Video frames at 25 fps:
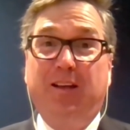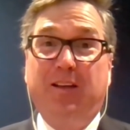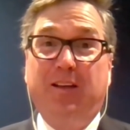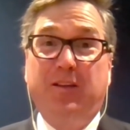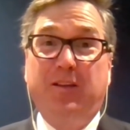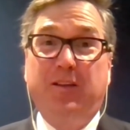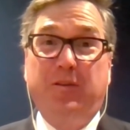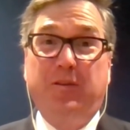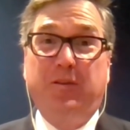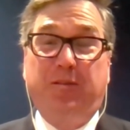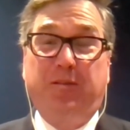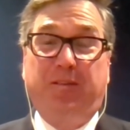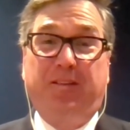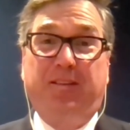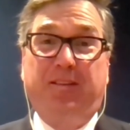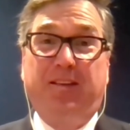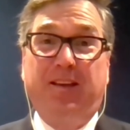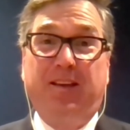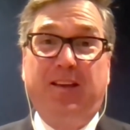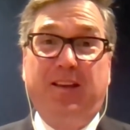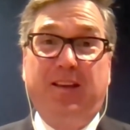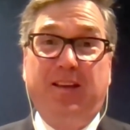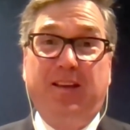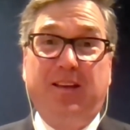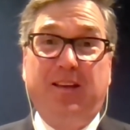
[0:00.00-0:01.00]
You
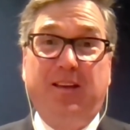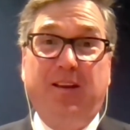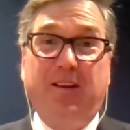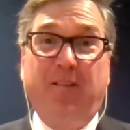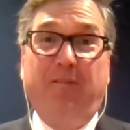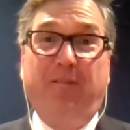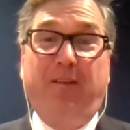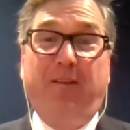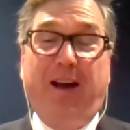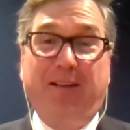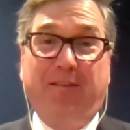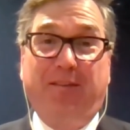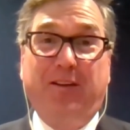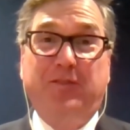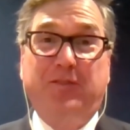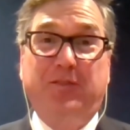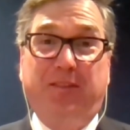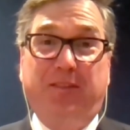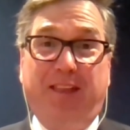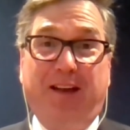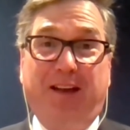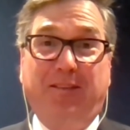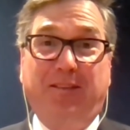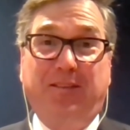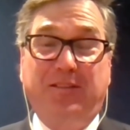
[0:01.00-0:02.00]
see
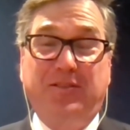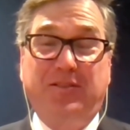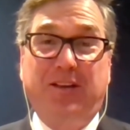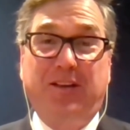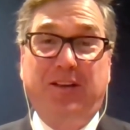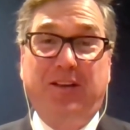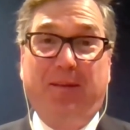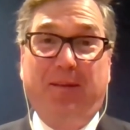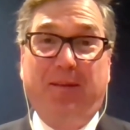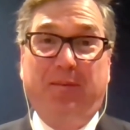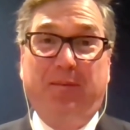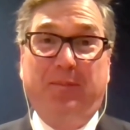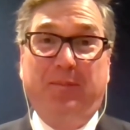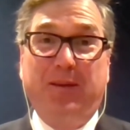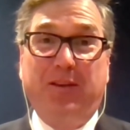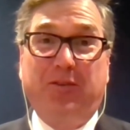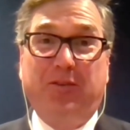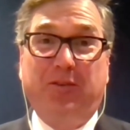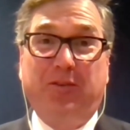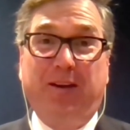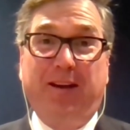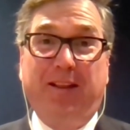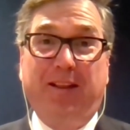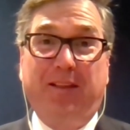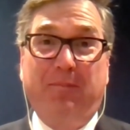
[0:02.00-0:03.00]
500,000 jobs being
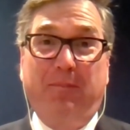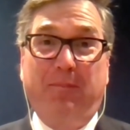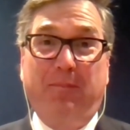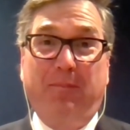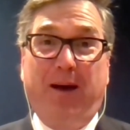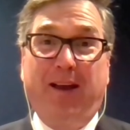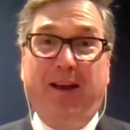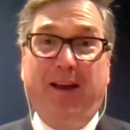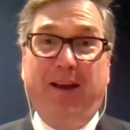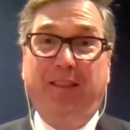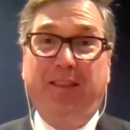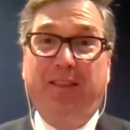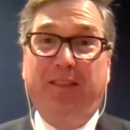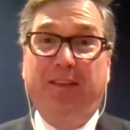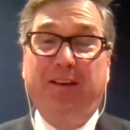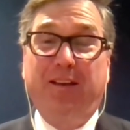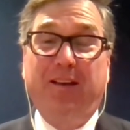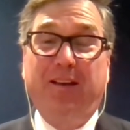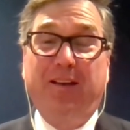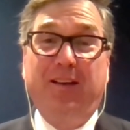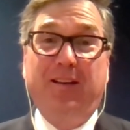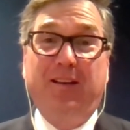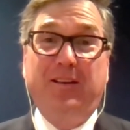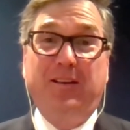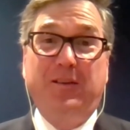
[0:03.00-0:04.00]
created a month.
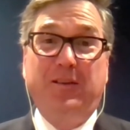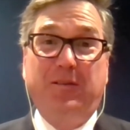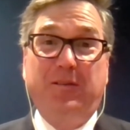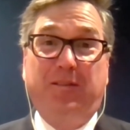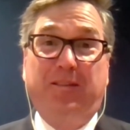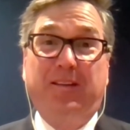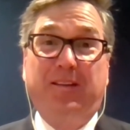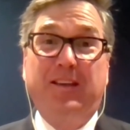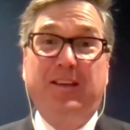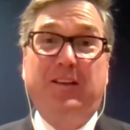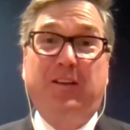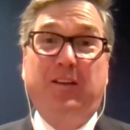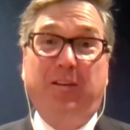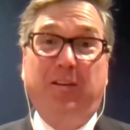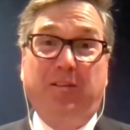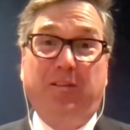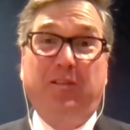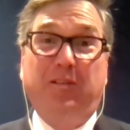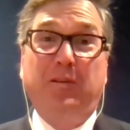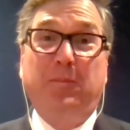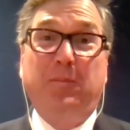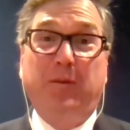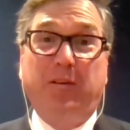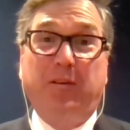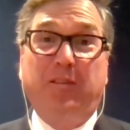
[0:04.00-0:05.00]
You see
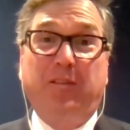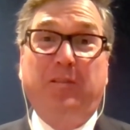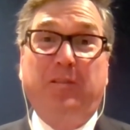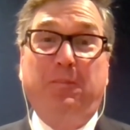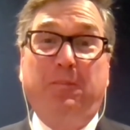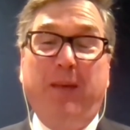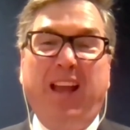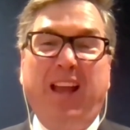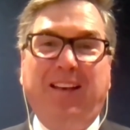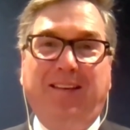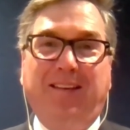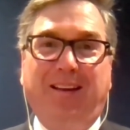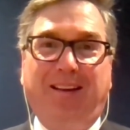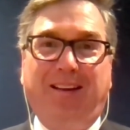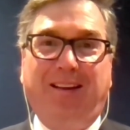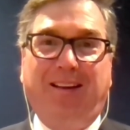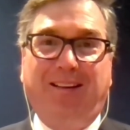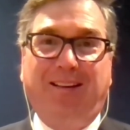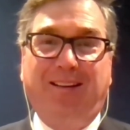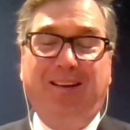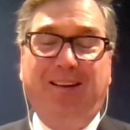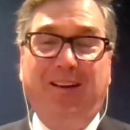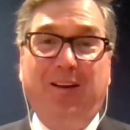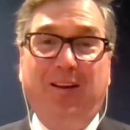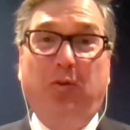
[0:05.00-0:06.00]
consumer spending
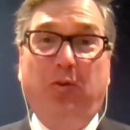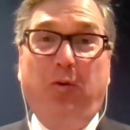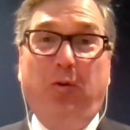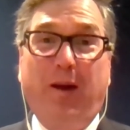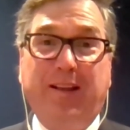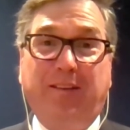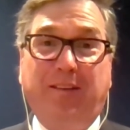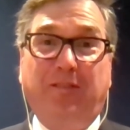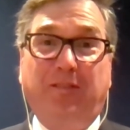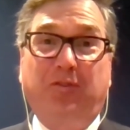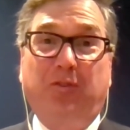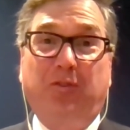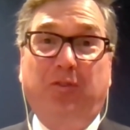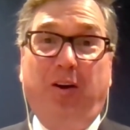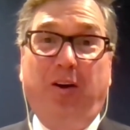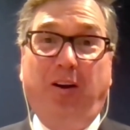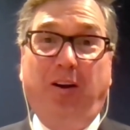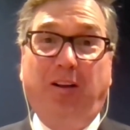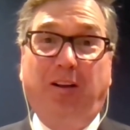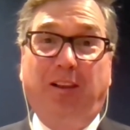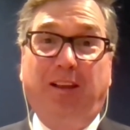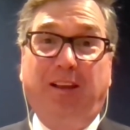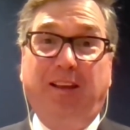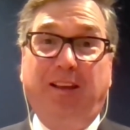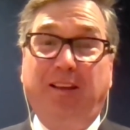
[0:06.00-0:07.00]
quite
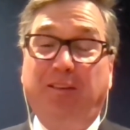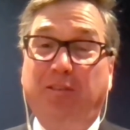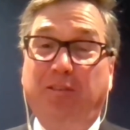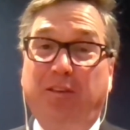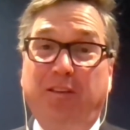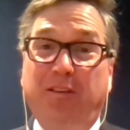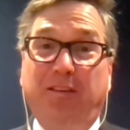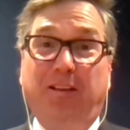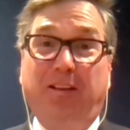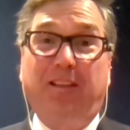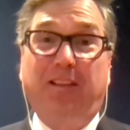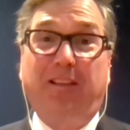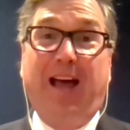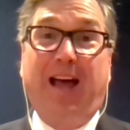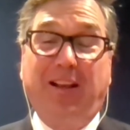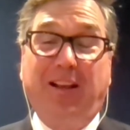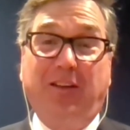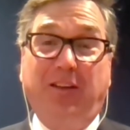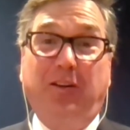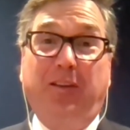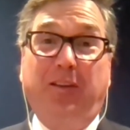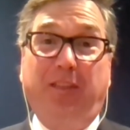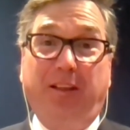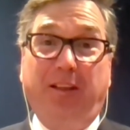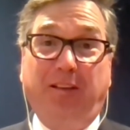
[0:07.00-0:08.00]
strongly. So there's a
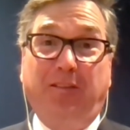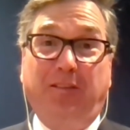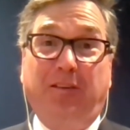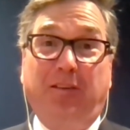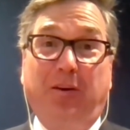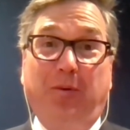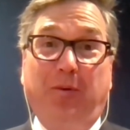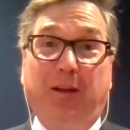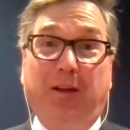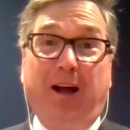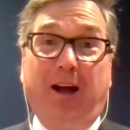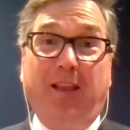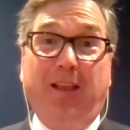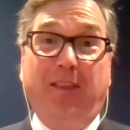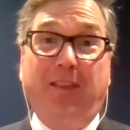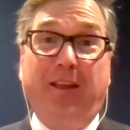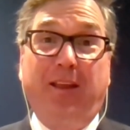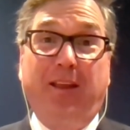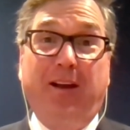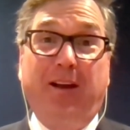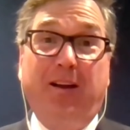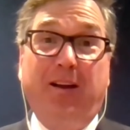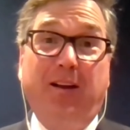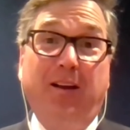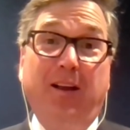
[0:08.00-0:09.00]
lot of good things going
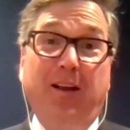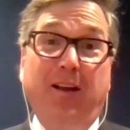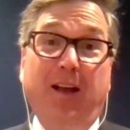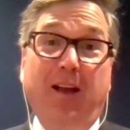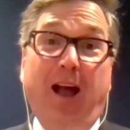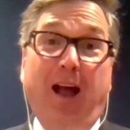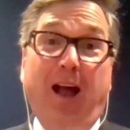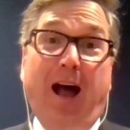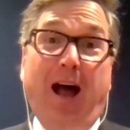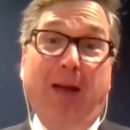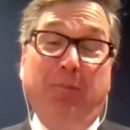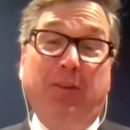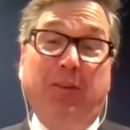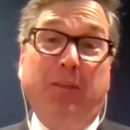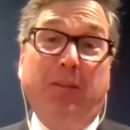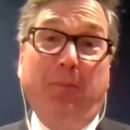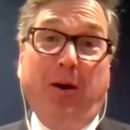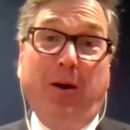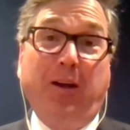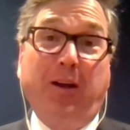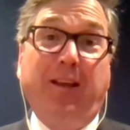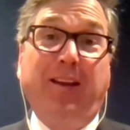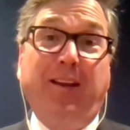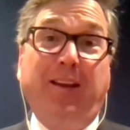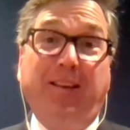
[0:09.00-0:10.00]
on there. But the
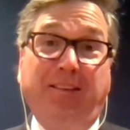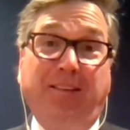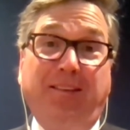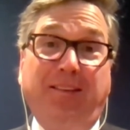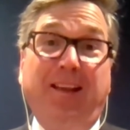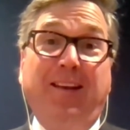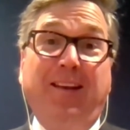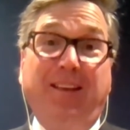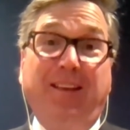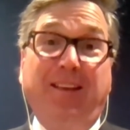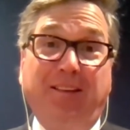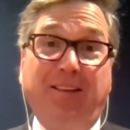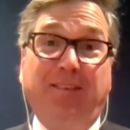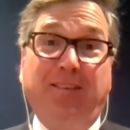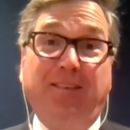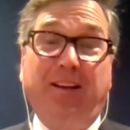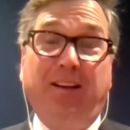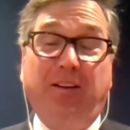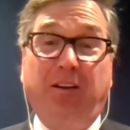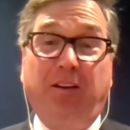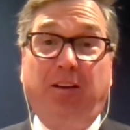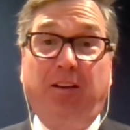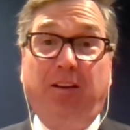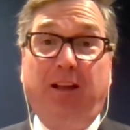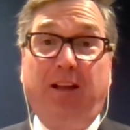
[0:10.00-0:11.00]
market is sending a
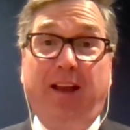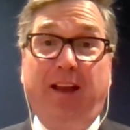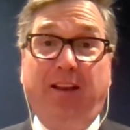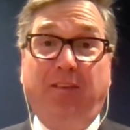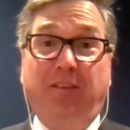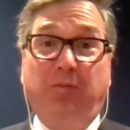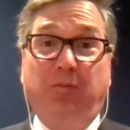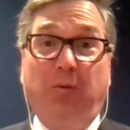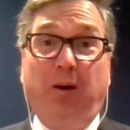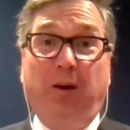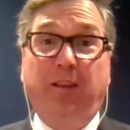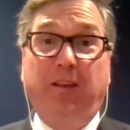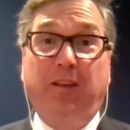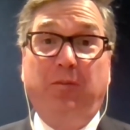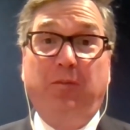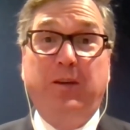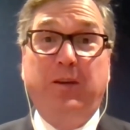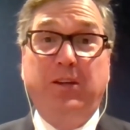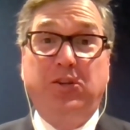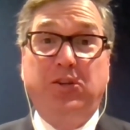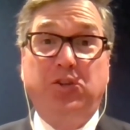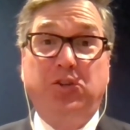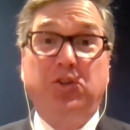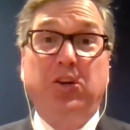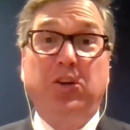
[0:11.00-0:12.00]
signal, and it's one that
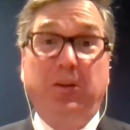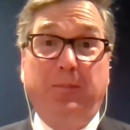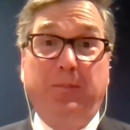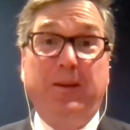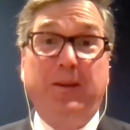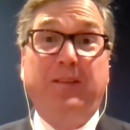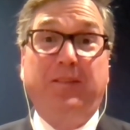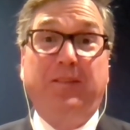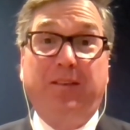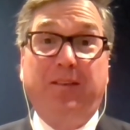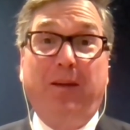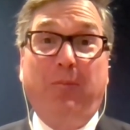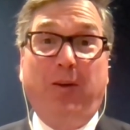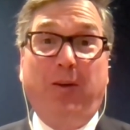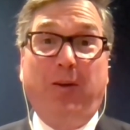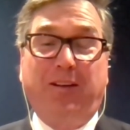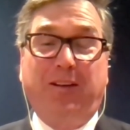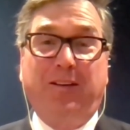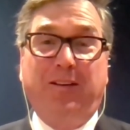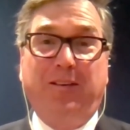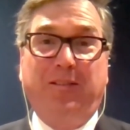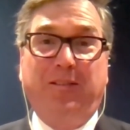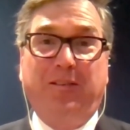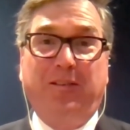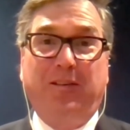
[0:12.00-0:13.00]
we should be
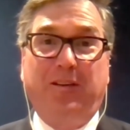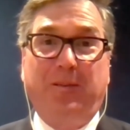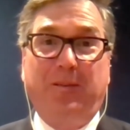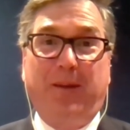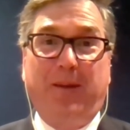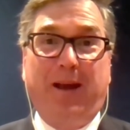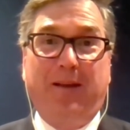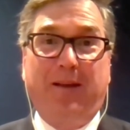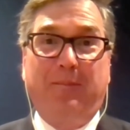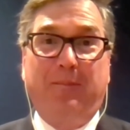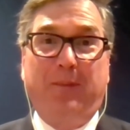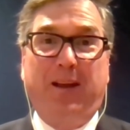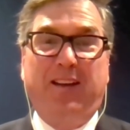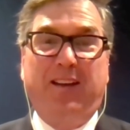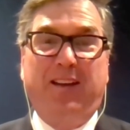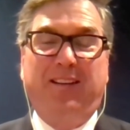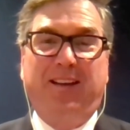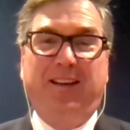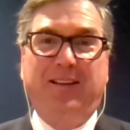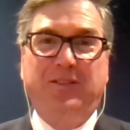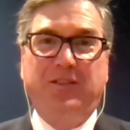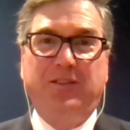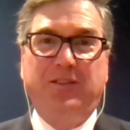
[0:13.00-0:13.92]
somewhat concerned about and pay